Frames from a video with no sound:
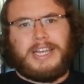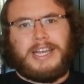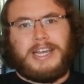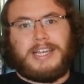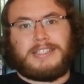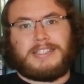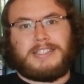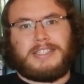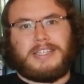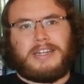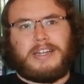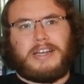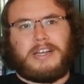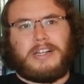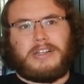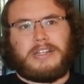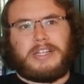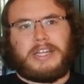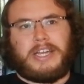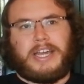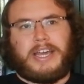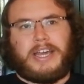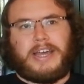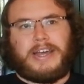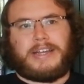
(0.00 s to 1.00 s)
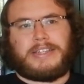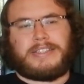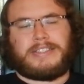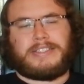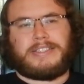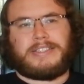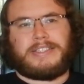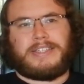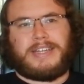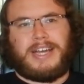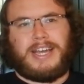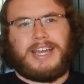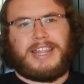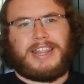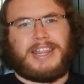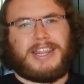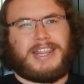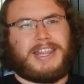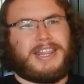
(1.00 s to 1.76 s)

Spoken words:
SNL cast. I